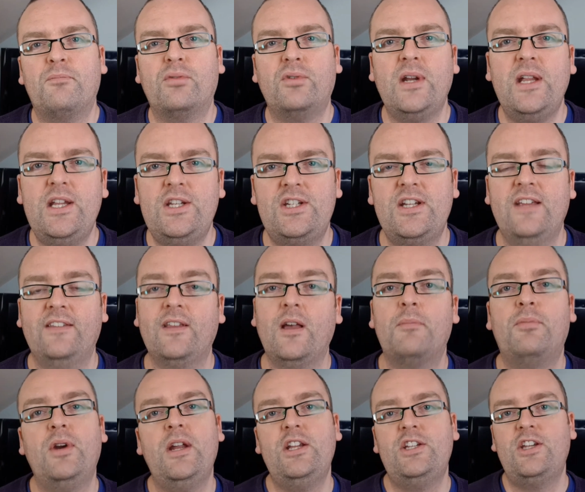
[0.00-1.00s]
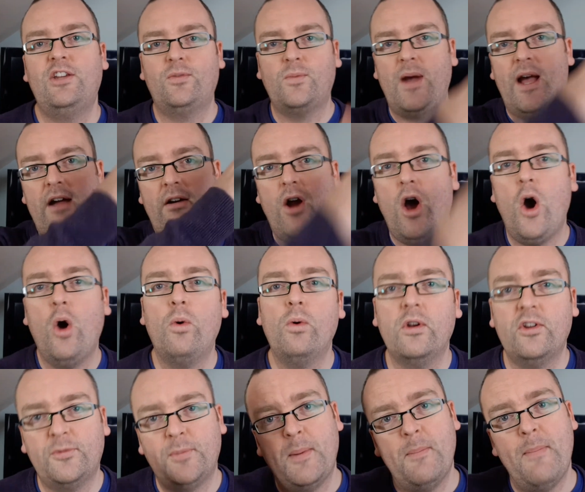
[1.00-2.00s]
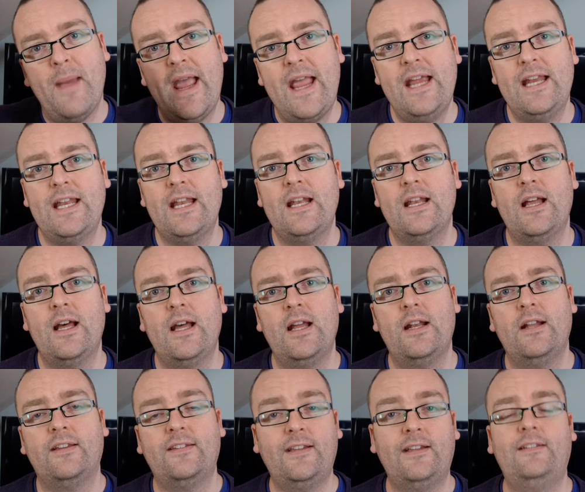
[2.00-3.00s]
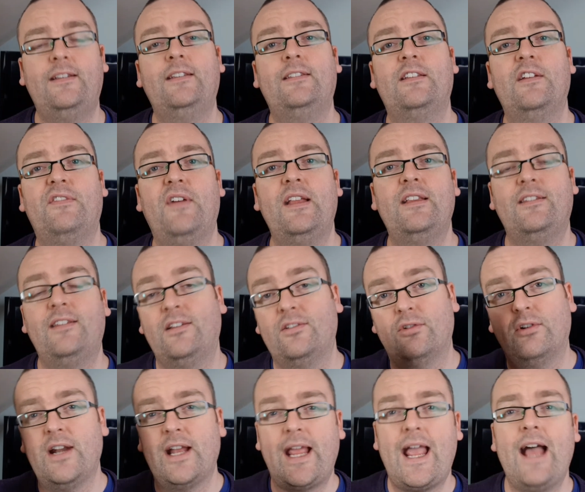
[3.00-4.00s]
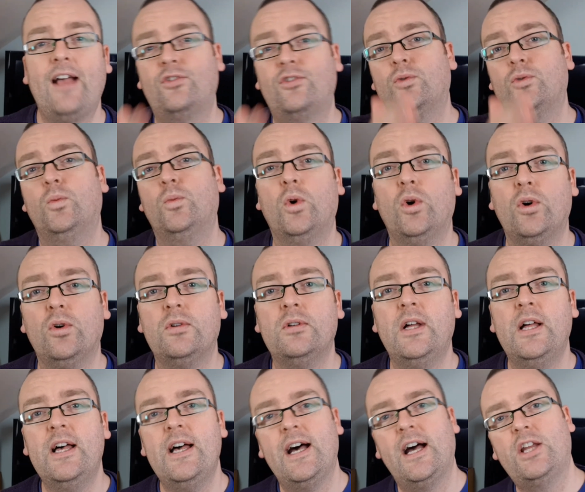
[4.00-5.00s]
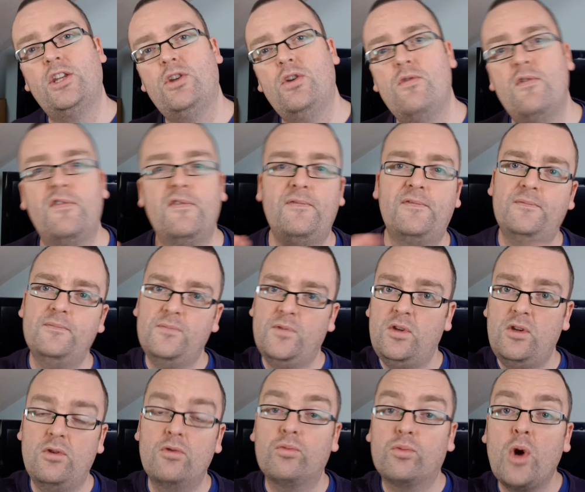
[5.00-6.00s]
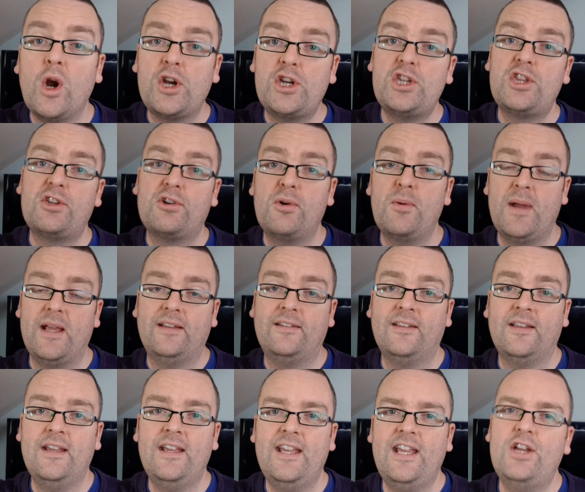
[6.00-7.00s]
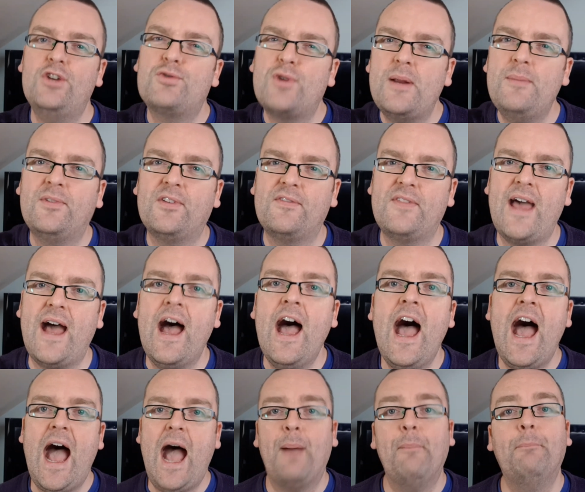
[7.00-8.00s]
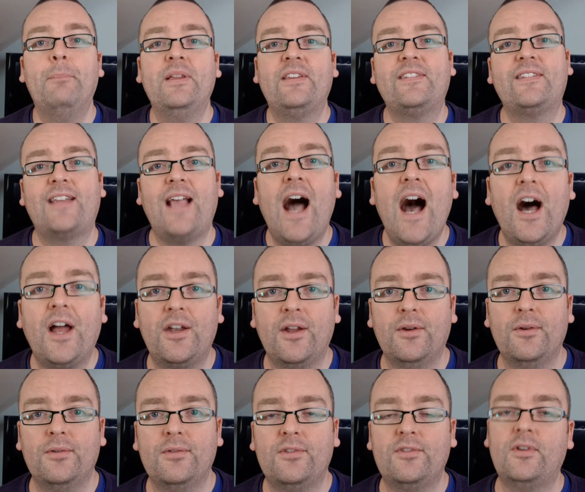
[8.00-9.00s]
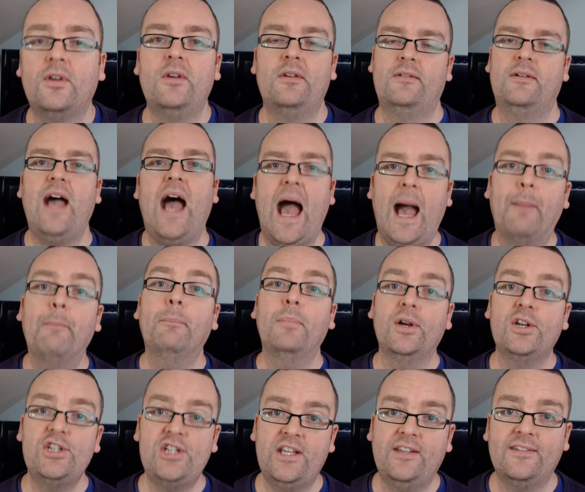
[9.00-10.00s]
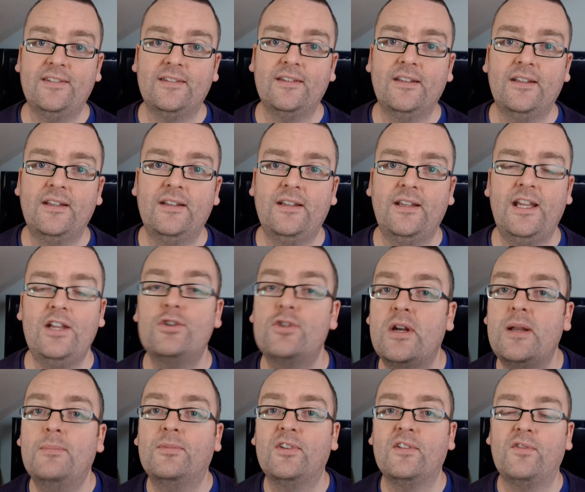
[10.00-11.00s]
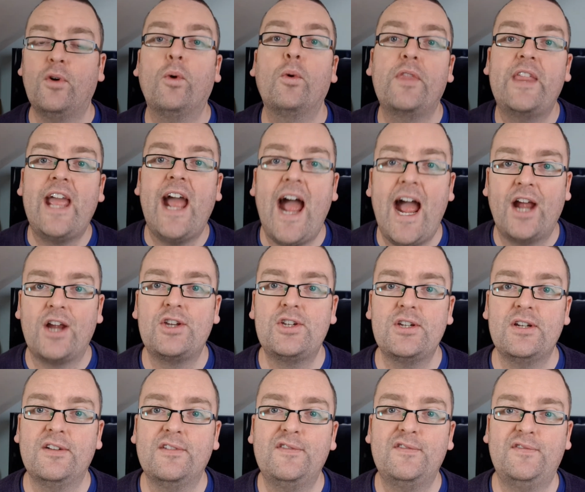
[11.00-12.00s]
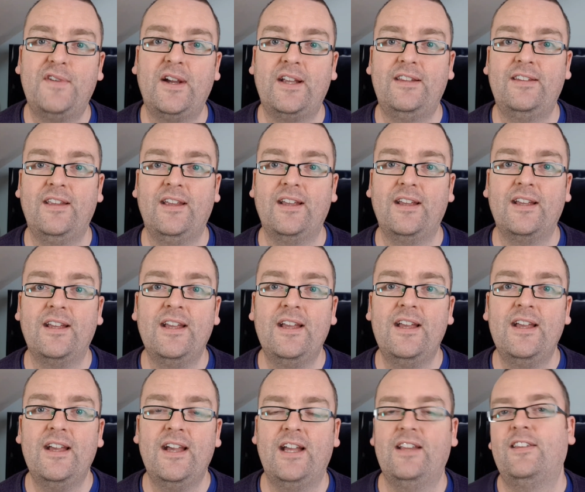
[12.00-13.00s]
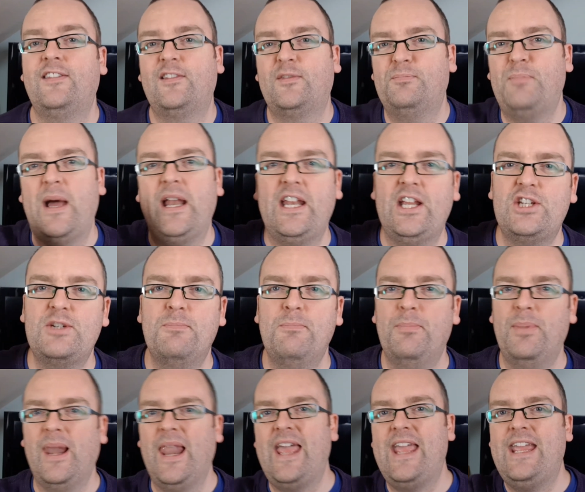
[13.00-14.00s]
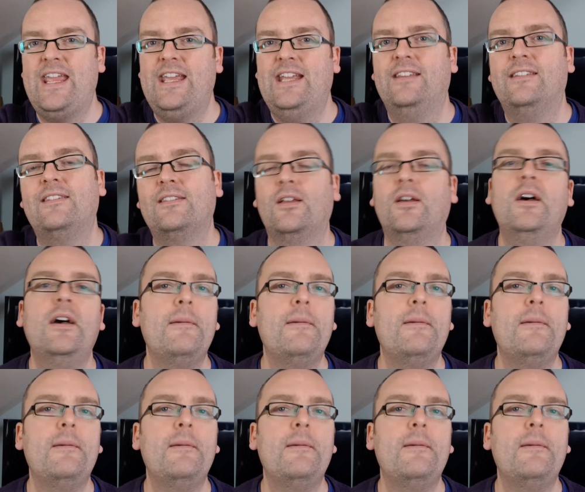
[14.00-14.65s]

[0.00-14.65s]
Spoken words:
breaches. A breach is where a hole has been made in a city's defences or in a castle wall, and you rush through it. He dreams of that. Ambuscados, ambushes. He dreams of all the action of fighting. And Spanish blades.